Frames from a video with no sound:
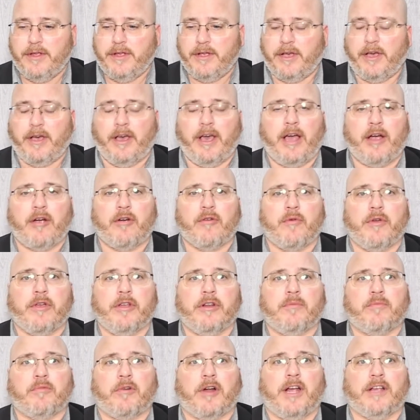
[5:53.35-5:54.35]
how are we
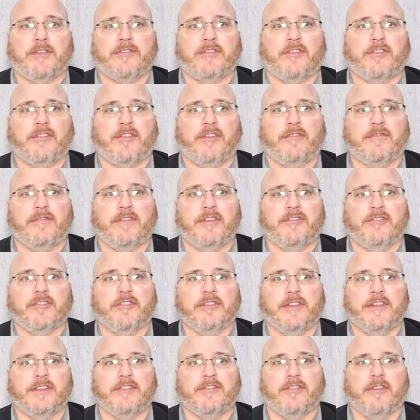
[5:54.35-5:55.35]
going to process it
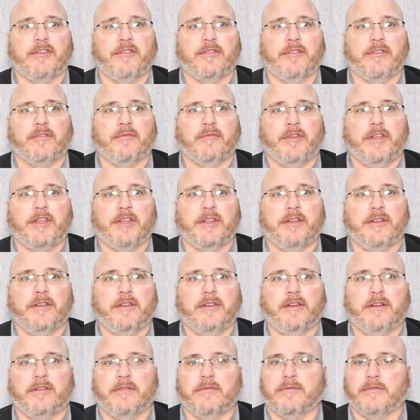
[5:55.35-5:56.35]
efficiently so that we can,
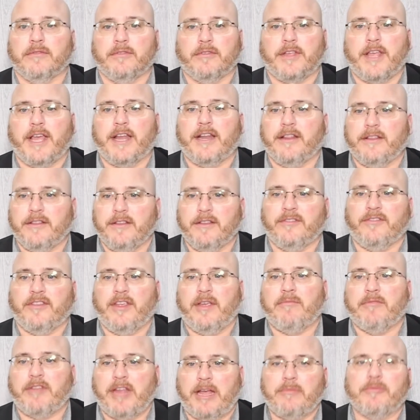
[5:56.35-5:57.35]
you know, look at it in the
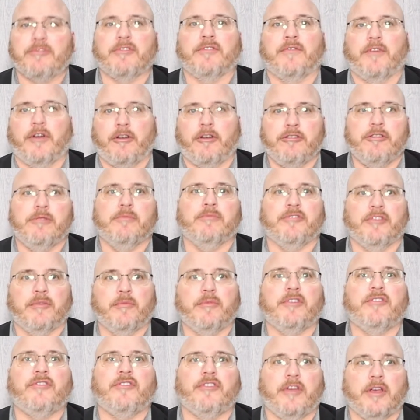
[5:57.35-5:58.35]
same types of volumes that
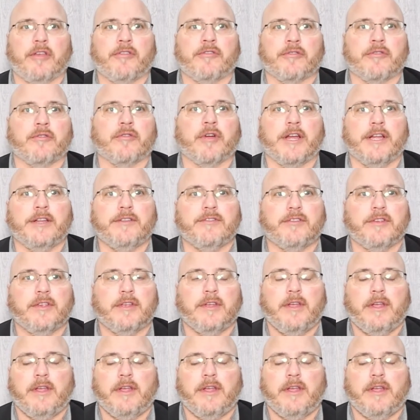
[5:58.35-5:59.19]
we see other grains?